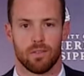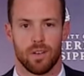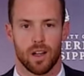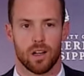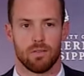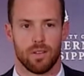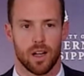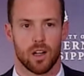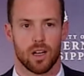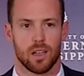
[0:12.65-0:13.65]
Very,
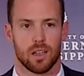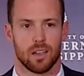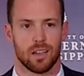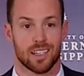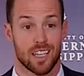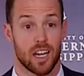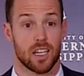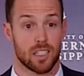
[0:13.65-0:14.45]
very exciting